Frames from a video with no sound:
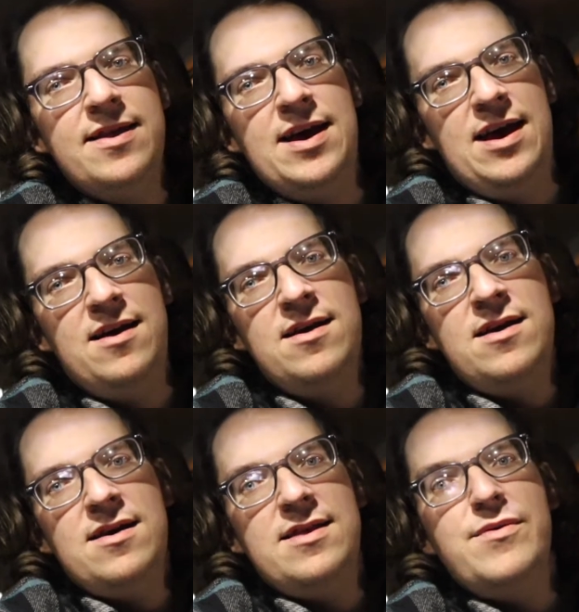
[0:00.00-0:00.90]
the
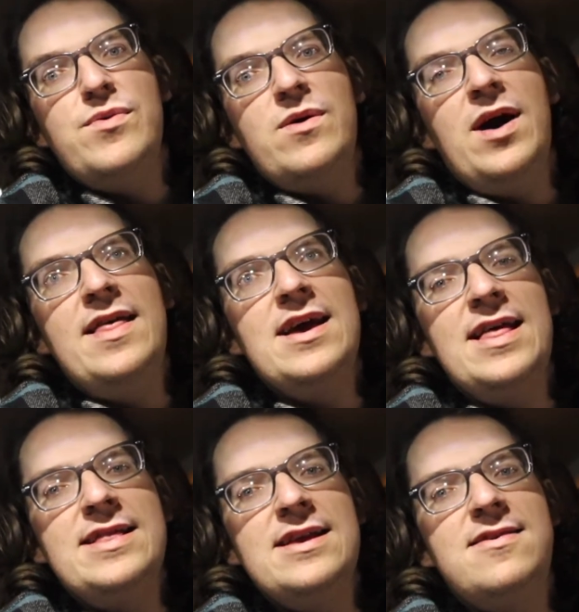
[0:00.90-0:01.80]
the I think
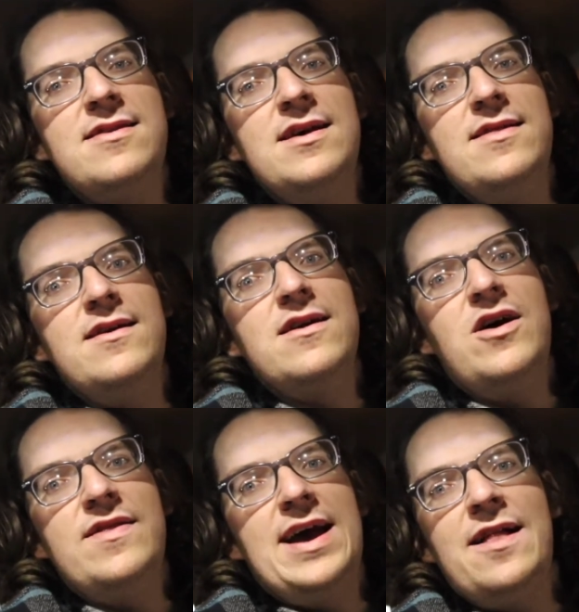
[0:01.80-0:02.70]
I think they they
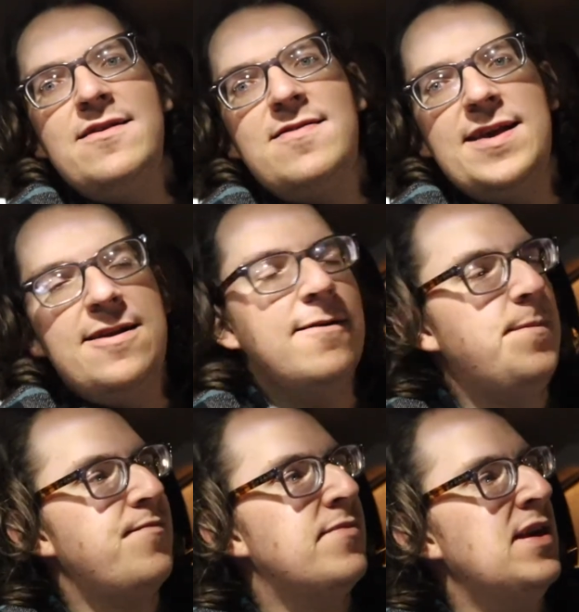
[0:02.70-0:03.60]
call it the Outlet
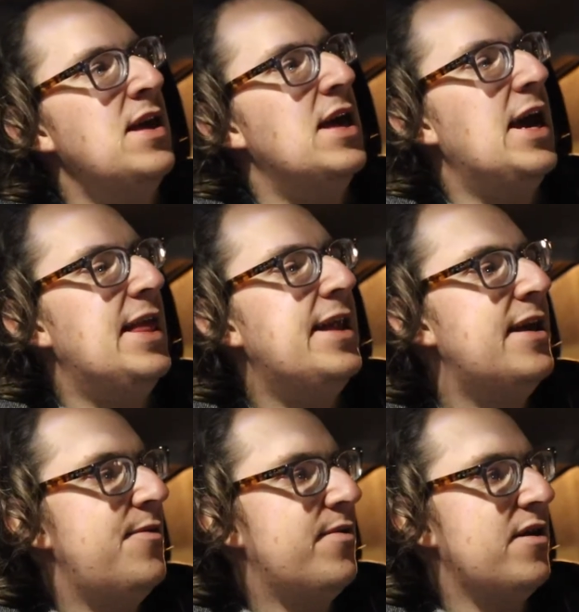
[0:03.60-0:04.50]
Center. And then
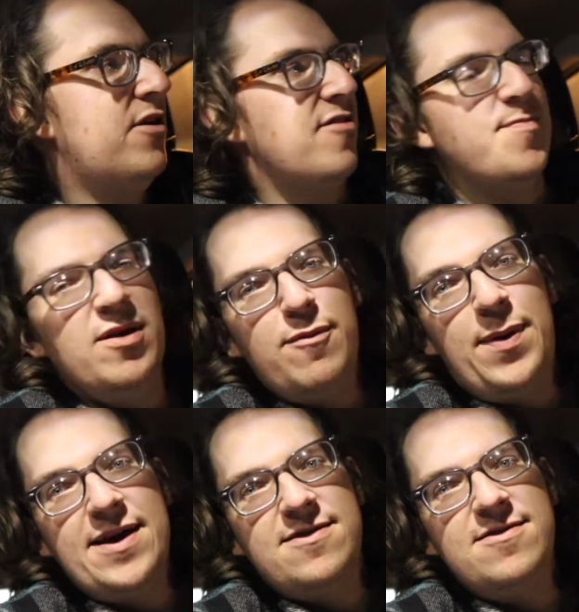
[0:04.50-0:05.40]
uh, we're gonna go to some other
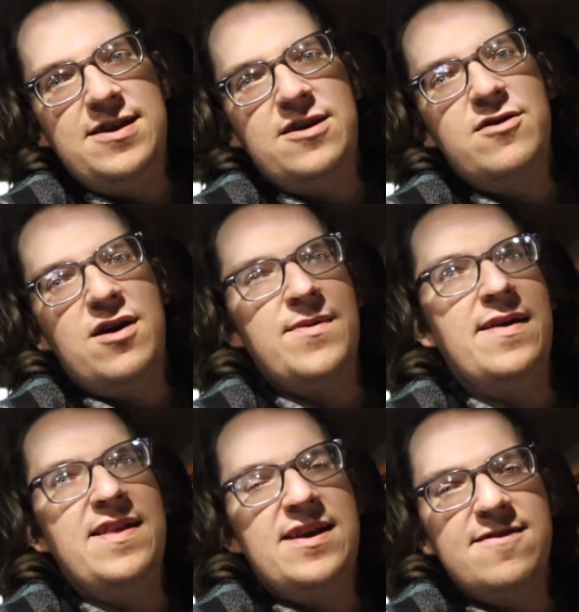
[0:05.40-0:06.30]
places, you know,
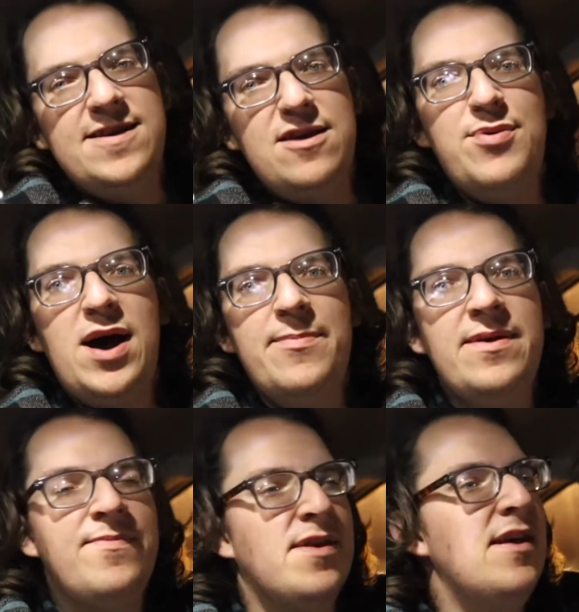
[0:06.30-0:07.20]
around Lincoln City
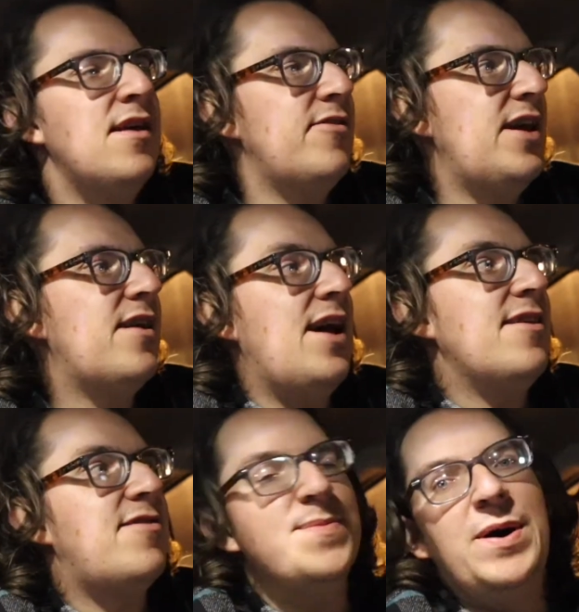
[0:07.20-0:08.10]
probably. So yeah,
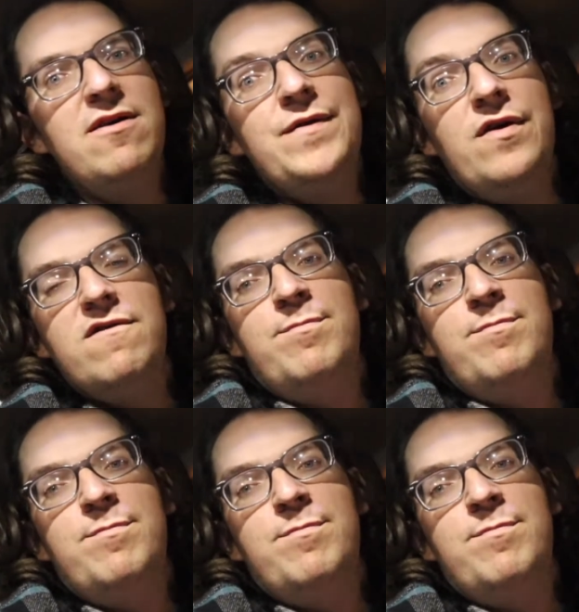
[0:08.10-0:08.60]
guys, tomorrow full of